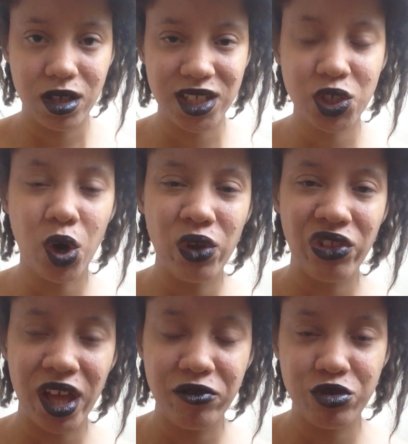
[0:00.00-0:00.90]
It's
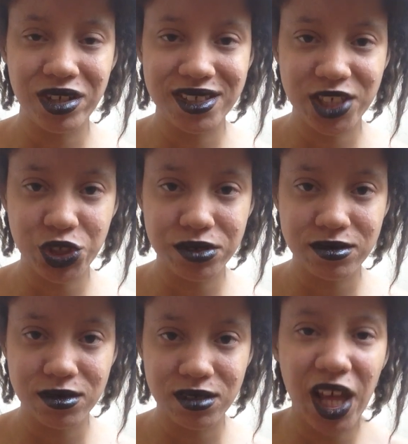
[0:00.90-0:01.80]
called life
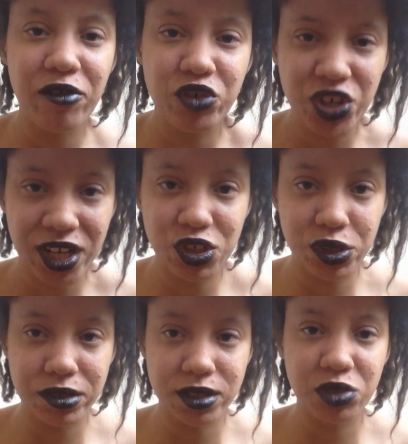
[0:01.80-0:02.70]
transitions. Life
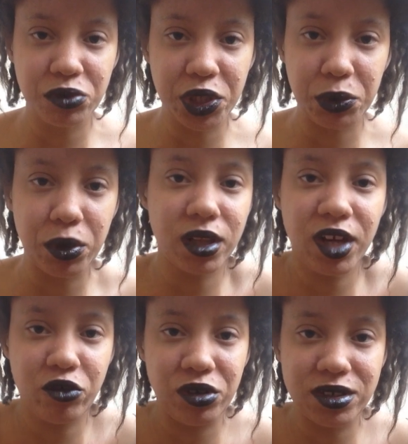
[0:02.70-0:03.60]
changes is really what
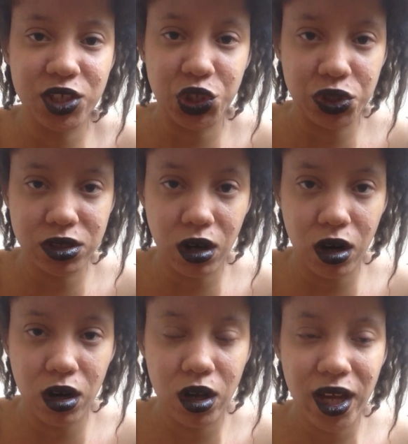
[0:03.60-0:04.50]
life transitions
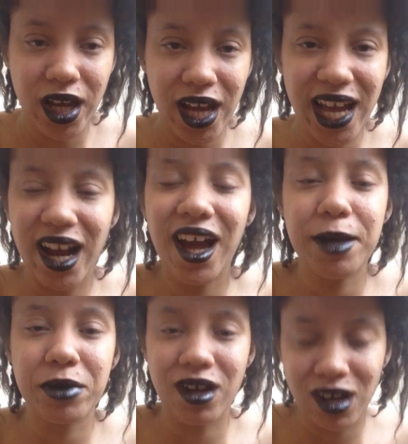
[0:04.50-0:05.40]
are. And I
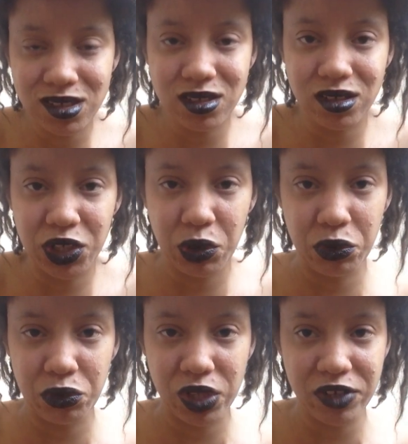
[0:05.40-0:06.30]
am constantly going
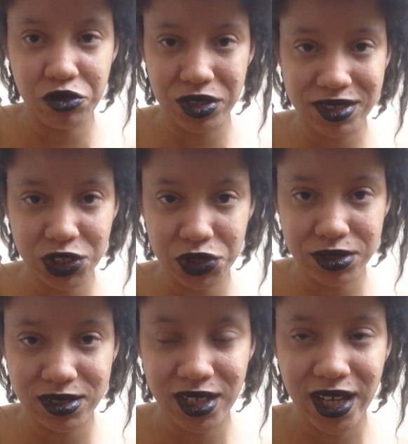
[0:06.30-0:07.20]
through life
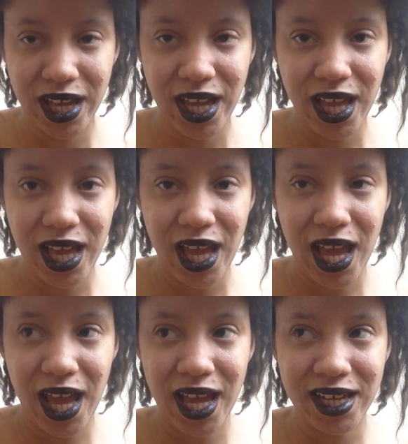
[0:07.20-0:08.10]
transitions.
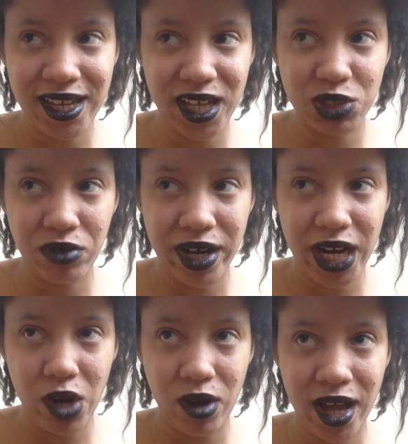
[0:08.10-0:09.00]
And yes, right
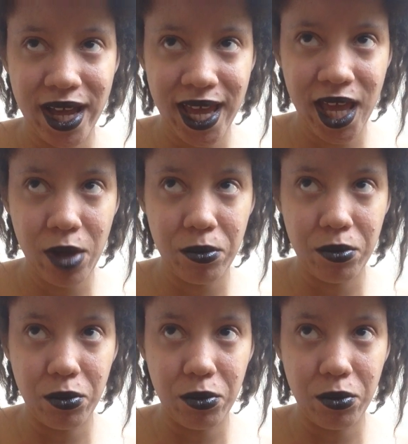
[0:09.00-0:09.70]
now I am